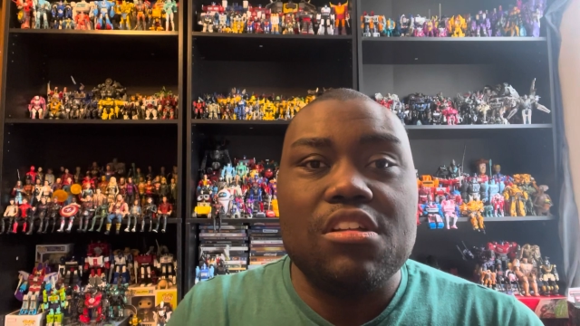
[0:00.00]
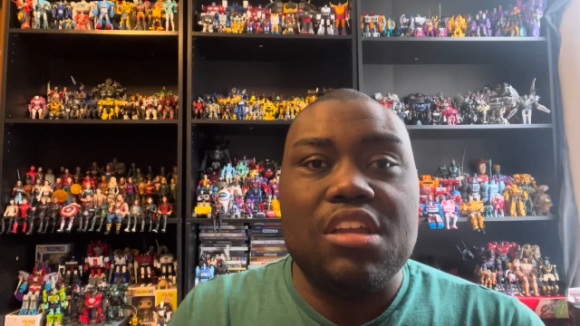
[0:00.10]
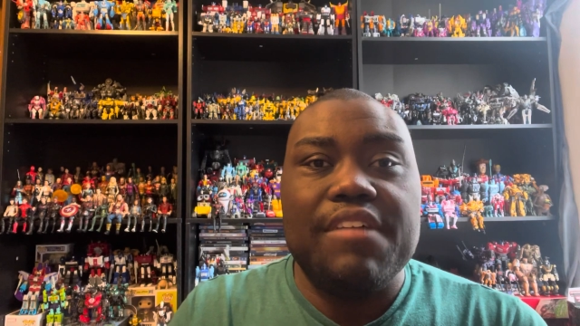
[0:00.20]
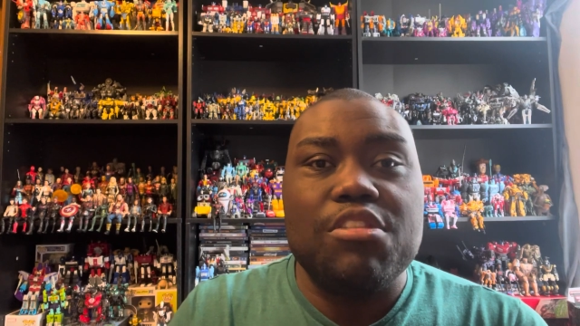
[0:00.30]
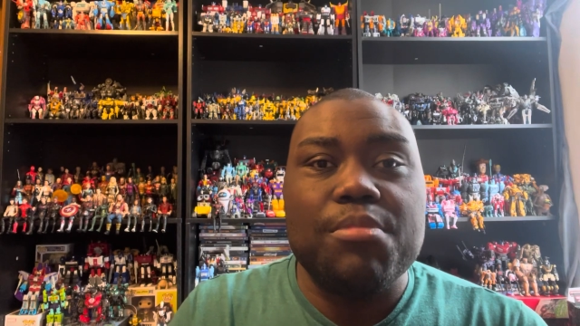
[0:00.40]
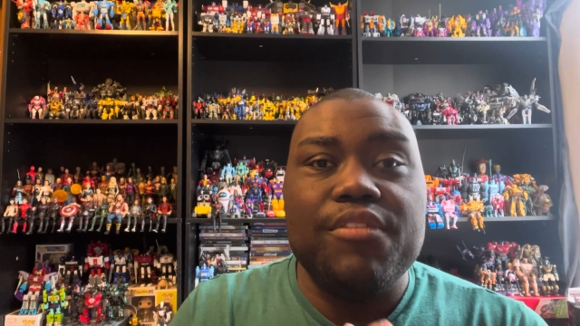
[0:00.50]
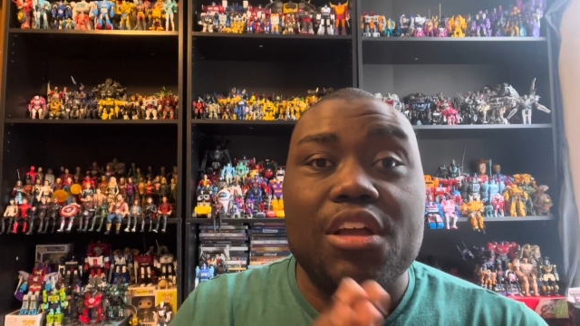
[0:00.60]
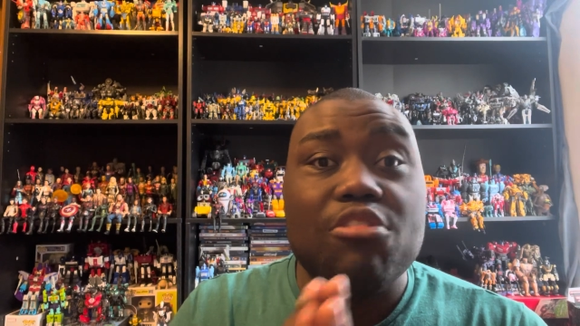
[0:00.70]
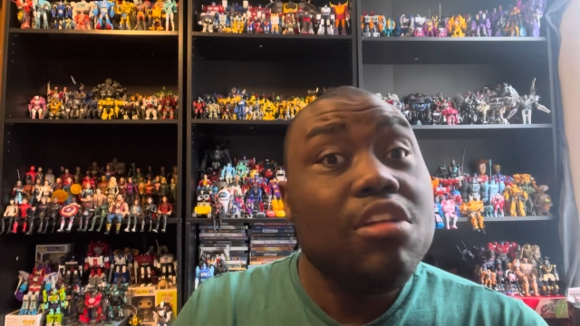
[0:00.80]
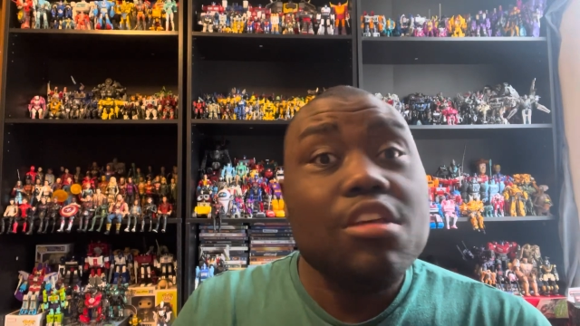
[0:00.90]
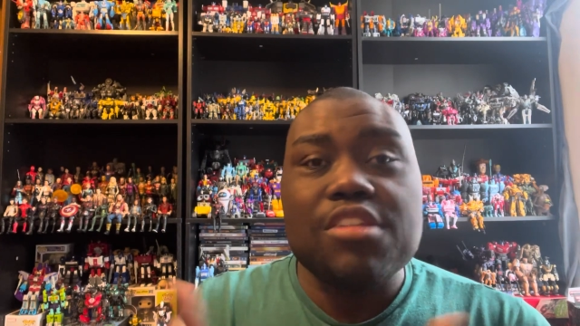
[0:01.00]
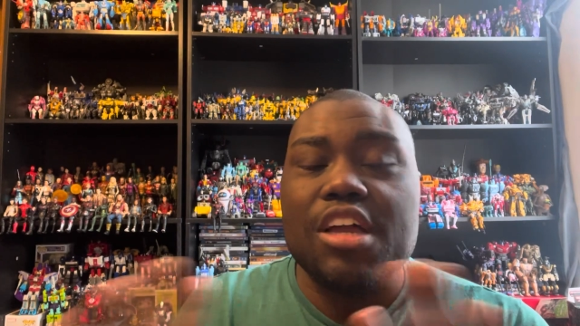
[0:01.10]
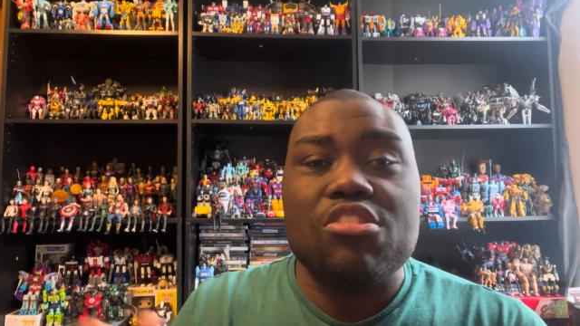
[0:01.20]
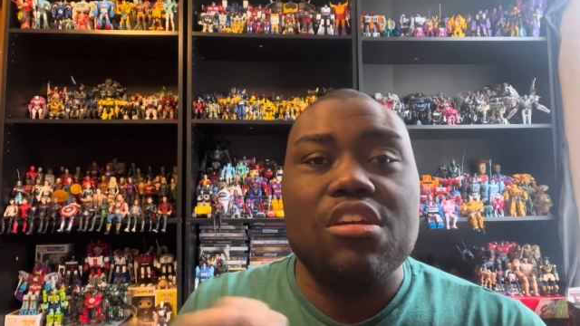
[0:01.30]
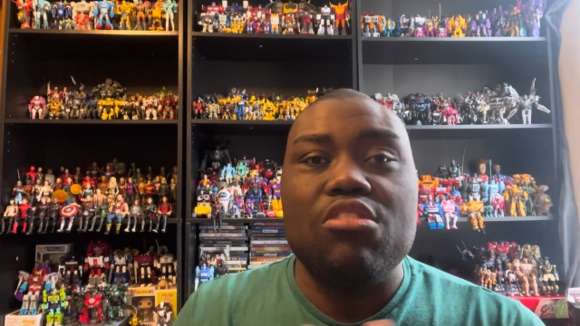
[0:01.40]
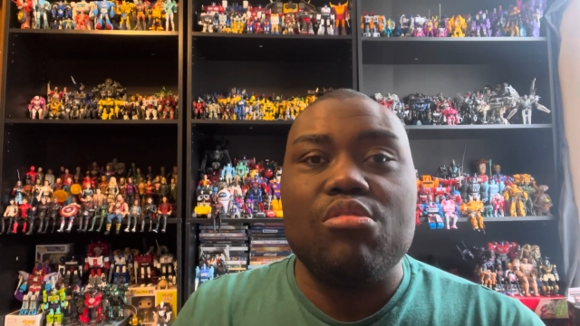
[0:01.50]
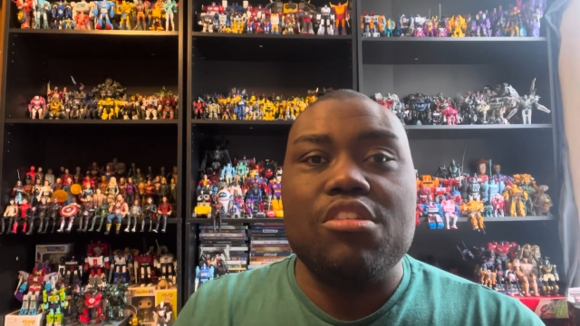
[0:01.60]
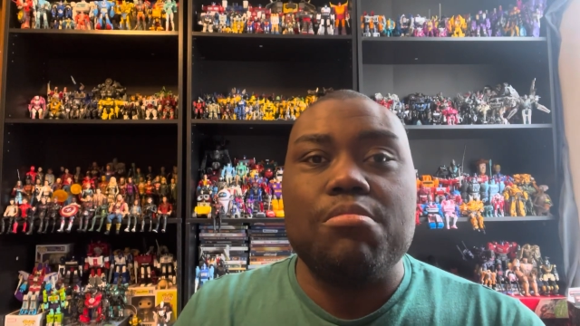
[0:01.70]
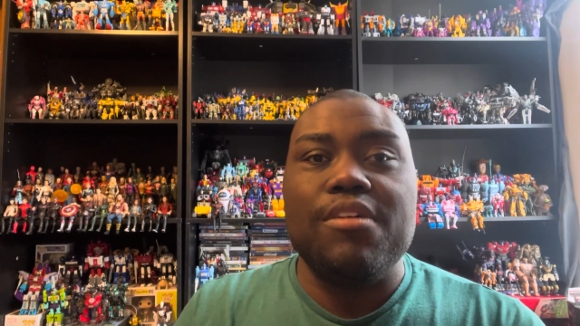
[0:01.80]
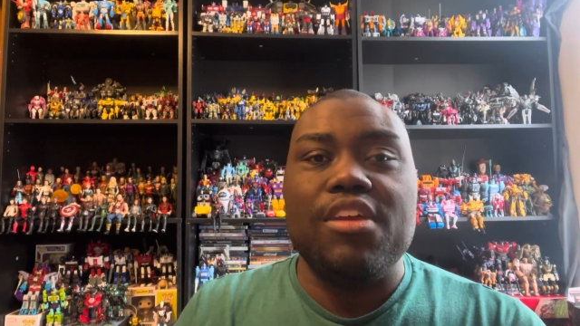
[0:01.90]
to love this movie. And critics actually enjoy
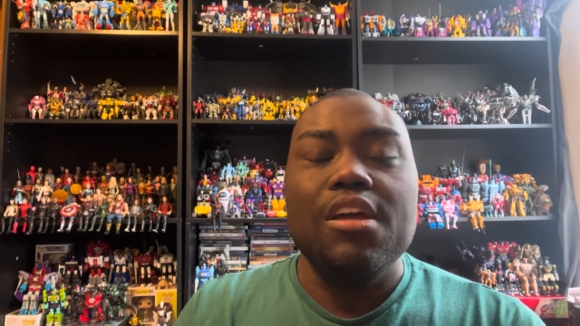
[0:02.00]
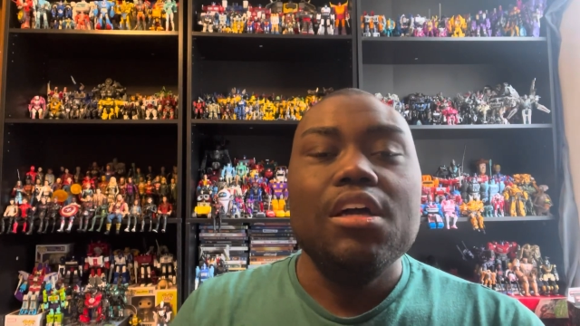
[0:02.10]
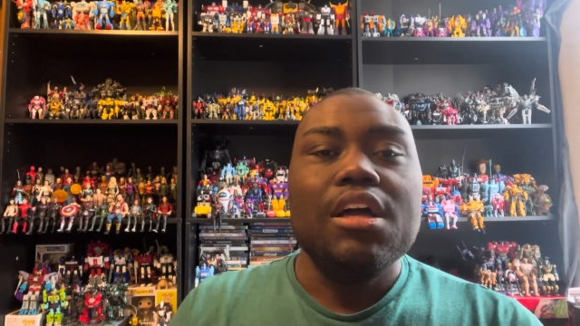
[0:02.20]
this movie.